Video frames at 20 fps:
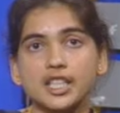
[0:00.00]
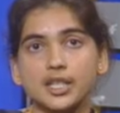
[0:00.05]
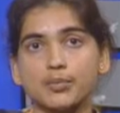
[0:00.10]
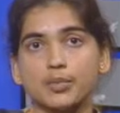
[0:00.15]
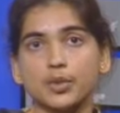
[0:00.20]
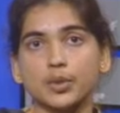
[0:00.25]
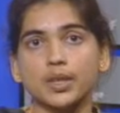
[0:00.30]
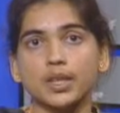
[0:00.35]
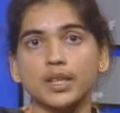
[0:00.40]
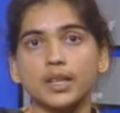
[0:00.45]

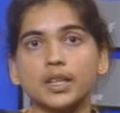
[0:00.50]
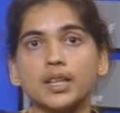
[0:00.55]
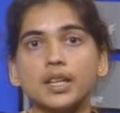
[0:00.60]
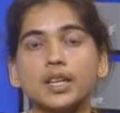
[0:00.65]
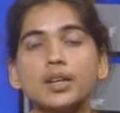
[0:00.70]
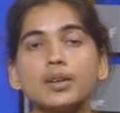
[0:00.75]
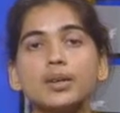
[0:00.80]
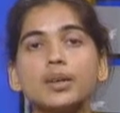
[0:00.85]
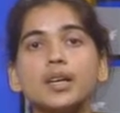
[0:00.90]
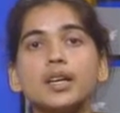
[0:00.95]
smoking.
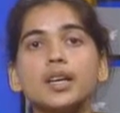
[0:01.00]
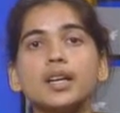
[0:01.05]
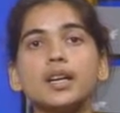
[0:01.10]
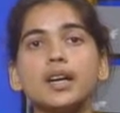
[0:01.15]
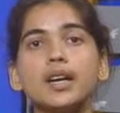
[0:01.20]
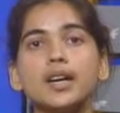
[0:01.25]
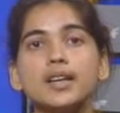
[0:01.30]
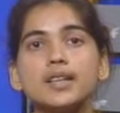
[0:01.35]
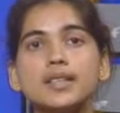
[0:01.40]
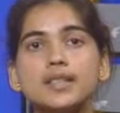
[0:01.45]
Curing
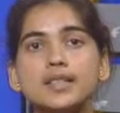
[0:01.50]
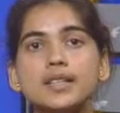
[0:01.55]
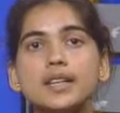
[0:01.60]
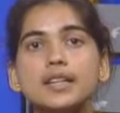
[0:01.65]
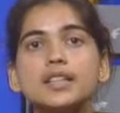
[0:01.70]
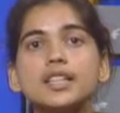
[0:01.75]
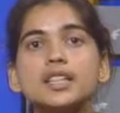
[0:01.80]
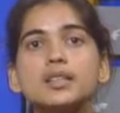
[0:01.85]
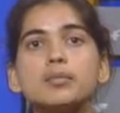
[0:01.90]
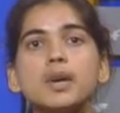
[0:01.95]
is
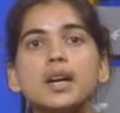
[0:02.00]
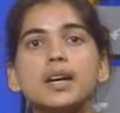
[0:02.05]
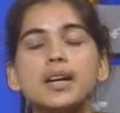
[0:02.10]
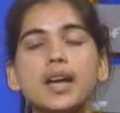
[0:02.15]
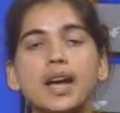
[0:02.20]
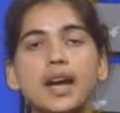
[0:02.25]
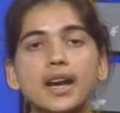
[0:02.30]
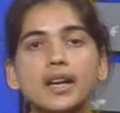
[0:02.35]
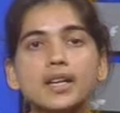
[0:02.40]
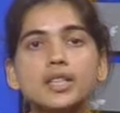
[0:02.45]
nothing but
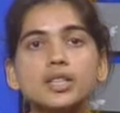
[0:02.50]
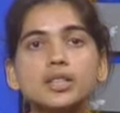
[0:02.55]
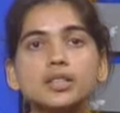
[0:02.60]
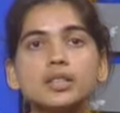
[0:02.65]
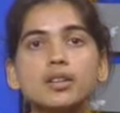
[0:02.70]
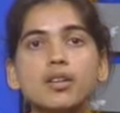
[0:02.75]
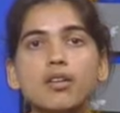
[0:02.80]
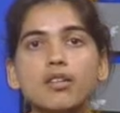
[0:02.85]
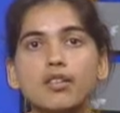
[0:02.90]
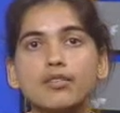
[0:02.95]

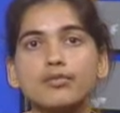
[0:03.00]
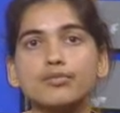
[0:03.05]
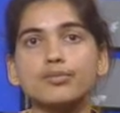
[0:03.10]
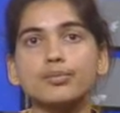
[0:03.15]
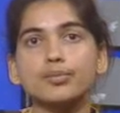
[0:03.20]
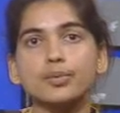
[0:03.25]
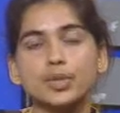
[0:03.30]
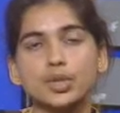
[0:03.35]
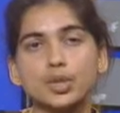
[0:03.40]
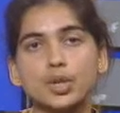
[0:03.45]
addition of
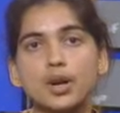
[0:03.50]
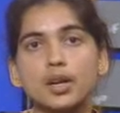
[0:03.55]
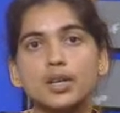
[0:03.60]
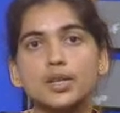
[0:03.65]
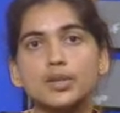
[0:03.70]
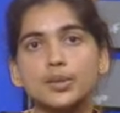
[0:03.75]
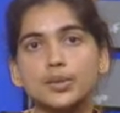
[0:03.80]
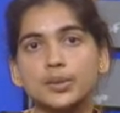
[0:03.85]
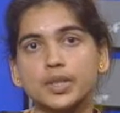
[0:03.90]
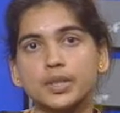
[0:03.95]

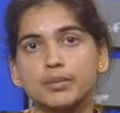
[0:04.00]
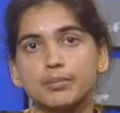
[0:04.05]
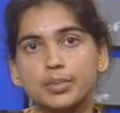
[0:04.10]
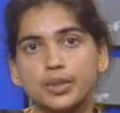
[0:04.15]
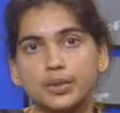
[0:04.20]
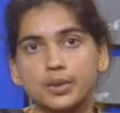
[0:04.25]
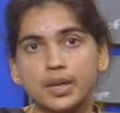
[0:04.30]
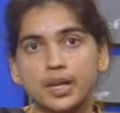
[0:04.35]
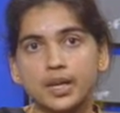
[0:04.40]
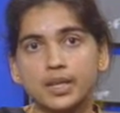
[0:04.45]
salt to the
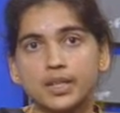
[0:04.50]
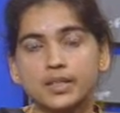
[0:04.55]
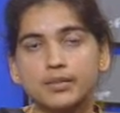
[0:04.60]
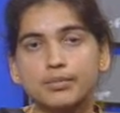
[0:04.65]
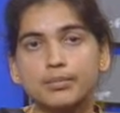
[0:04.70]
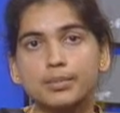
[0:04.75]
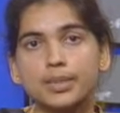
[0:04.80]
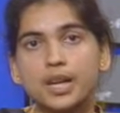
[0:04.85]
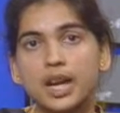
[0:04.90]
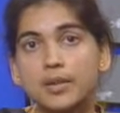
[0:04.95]
product,
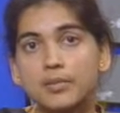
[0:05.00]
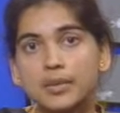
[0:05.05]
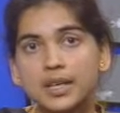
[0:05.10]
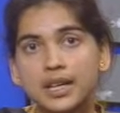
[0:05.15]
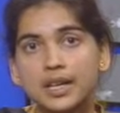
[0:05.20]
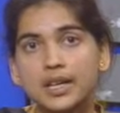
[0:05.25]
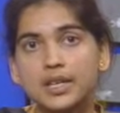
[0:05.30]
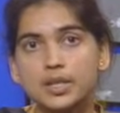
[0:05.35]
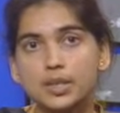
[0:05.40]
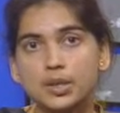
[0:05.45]

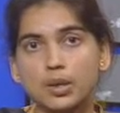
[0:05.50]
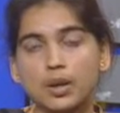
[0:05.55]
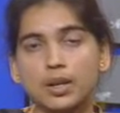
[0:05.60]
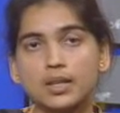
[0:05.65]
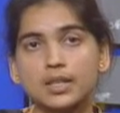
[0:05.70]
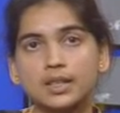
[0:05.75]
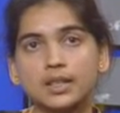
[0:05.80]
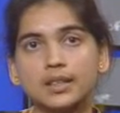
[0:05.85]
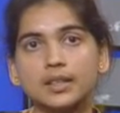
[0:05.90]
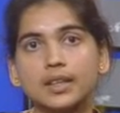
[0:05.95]
primarily
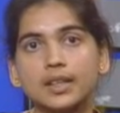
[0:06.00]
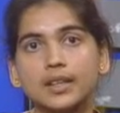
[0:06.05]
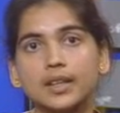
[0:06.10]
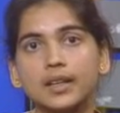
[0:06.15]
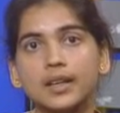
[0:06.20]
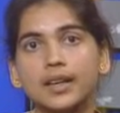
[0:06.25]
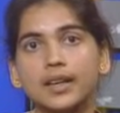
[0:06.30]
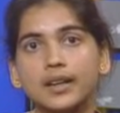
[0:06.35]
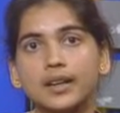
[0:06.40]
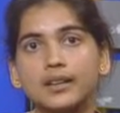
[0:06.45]
salt, and
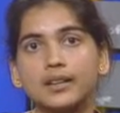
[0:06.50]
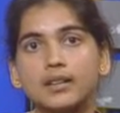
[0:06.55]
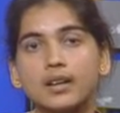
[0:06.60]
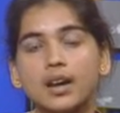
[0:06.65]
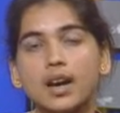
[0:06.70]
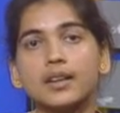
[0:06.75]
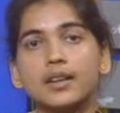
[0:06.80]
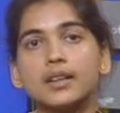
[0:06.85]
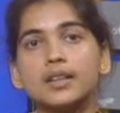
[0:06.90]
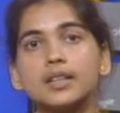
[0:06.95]
again
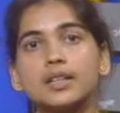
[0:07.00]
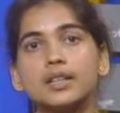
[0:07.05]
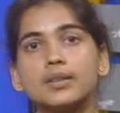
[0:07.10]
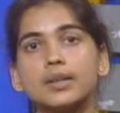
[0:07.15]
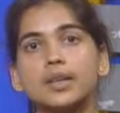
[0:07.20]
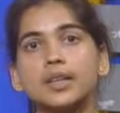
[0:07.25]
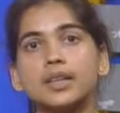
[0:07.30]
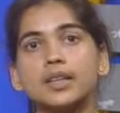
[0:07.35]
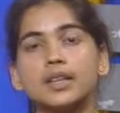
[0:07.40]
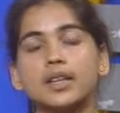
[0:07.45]
other
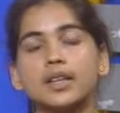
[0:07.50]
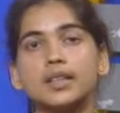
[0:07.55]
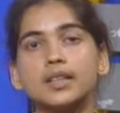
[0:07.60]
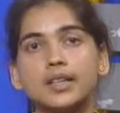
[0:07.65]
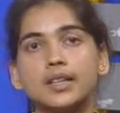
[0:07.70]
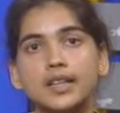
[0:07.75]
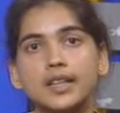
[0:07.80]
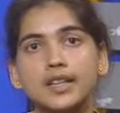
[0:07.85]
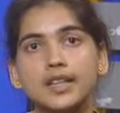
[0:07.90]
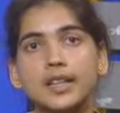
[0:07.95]
curing
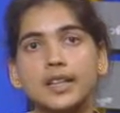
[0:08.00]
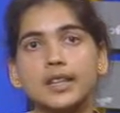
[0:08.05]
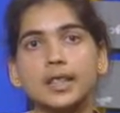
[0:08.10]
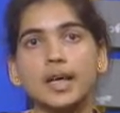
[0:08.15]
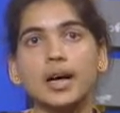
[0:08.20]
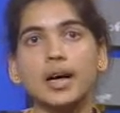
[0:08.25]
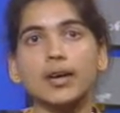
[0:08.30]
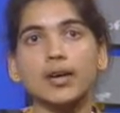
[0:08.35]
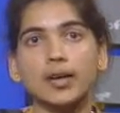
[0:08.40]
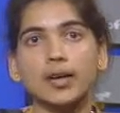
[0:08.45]
ingredients
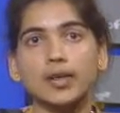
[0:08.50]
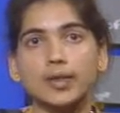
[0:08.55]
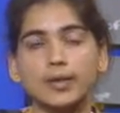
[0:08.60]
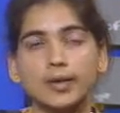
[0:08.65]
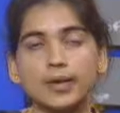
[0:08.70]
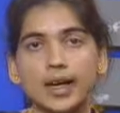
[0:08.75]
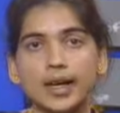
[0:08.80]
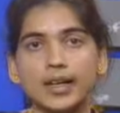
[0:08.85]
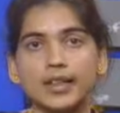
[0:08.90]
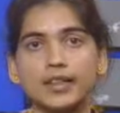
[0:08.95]
are
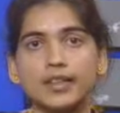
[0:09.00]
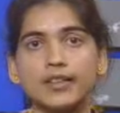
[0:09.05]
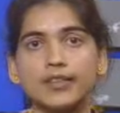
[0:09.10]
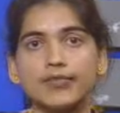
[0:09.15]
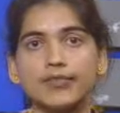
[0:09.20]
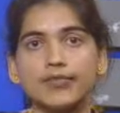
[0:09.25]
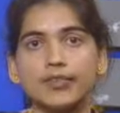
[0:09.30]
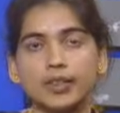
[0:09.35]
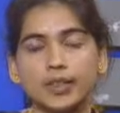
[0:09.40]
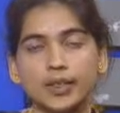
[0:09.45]
also added
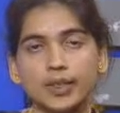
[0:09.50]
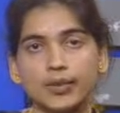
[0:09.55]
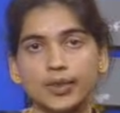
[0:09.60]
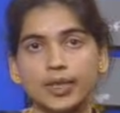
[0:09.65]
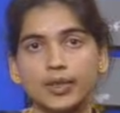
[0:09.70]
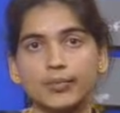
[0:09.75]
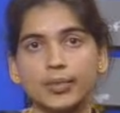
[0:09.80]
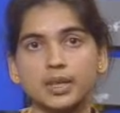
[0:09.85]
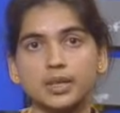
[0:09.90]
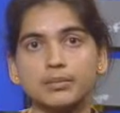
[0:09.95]
for
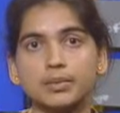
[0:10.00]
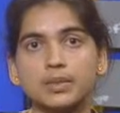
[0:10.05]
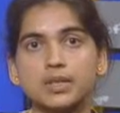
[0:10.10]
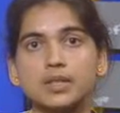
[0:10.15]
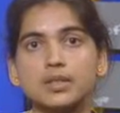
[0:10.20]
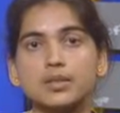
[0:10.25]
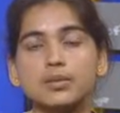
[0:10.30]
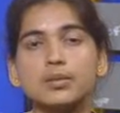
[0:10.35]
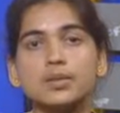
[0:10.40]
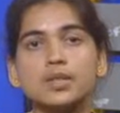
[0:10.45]
curing
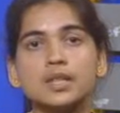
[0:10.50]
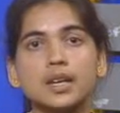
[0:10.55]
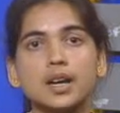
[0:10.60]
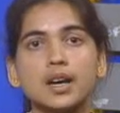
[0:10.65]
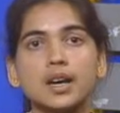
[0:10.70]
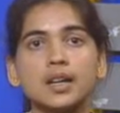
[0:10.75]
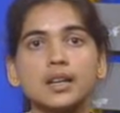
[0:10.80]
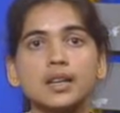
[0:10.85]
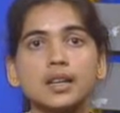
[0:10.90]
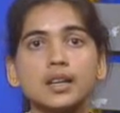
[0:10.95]
purpose. Those
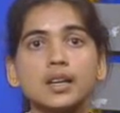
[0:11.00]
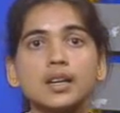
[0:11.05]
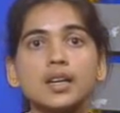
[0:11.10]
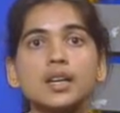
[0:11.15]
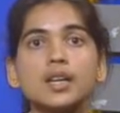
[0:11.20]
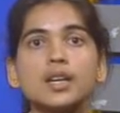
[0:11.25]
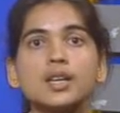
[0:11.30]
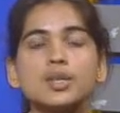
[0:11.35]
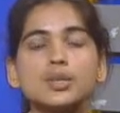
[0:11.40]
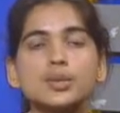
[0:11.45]
are the
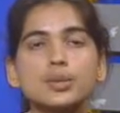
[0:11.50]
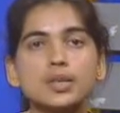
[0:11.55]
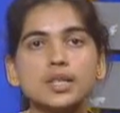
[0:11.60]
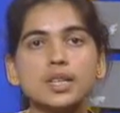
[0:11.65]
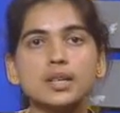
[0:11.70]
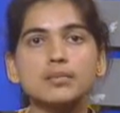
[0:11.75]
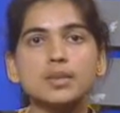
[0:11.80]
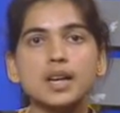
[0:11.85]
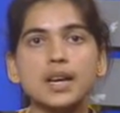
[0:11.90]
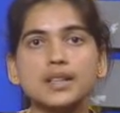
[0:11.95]

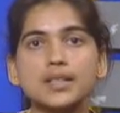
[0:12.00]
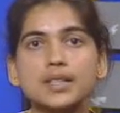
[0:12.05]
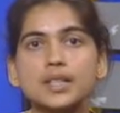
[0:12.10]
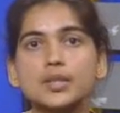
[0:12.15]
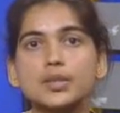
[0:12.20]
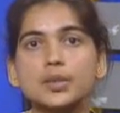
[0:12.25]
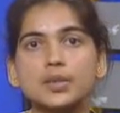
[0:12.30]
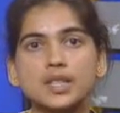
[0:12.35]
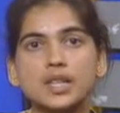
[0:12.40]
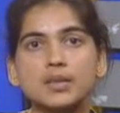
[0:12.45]
sodium
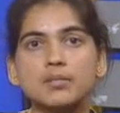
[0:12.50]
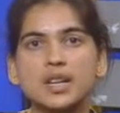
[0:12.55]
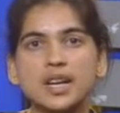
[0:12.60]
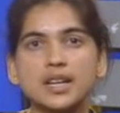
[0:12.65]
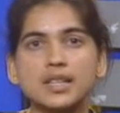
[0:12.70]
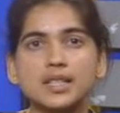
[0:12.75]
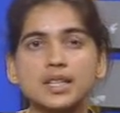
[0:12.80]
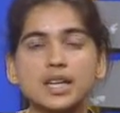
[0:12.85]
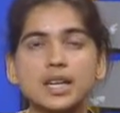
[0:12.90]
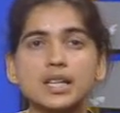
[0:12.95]
nitrate, sodium
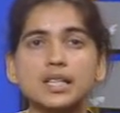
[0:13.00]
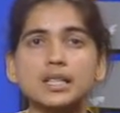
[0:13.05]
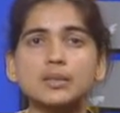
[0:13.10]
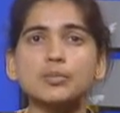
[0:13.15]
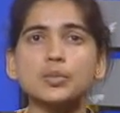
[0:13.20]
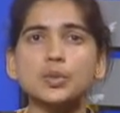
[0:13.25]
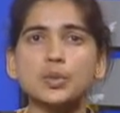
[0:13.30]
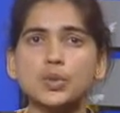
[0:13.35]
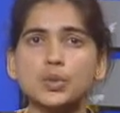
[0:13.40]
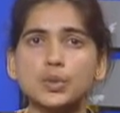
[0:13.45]
nitrite,
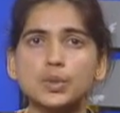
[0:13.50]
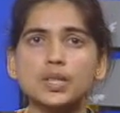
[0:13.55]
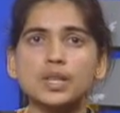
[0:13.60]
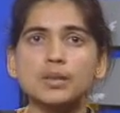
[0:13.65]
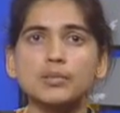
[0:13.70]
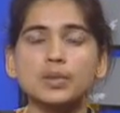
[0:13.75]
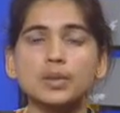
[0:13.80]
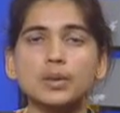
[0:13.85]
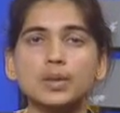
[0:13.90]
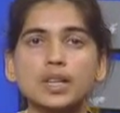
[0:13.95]

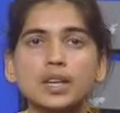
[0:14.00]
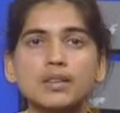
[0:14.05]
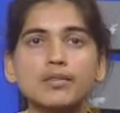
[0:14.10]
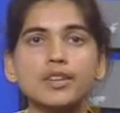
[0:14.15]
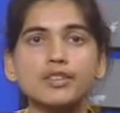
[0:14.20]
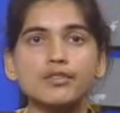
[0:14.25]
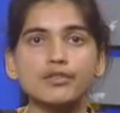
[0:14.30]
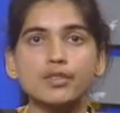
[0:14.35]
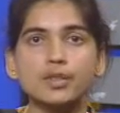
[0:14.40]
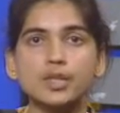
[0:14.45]
monosodium
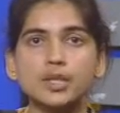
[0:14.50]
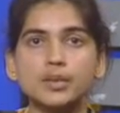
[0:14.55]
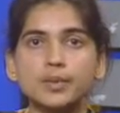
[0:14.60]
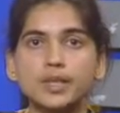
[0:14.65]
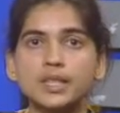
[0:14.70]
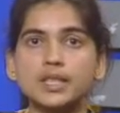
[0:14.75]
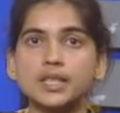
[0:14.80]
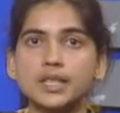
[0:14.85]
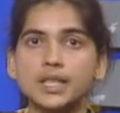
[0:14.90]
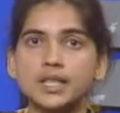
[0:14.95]
glutamate,
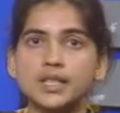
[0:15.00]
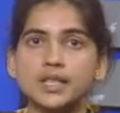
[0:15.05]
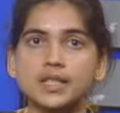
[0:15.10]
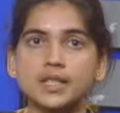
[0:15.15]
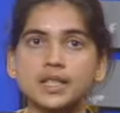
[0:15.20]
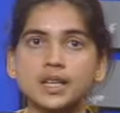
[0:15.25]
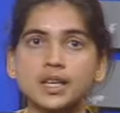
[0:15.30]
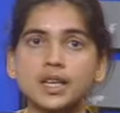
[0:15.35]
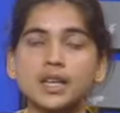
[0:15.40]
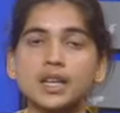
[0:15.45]
phosphates,
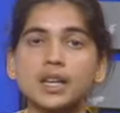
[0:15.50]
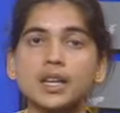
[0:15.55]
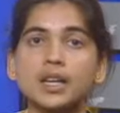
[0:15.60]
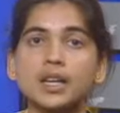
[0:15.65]
etc.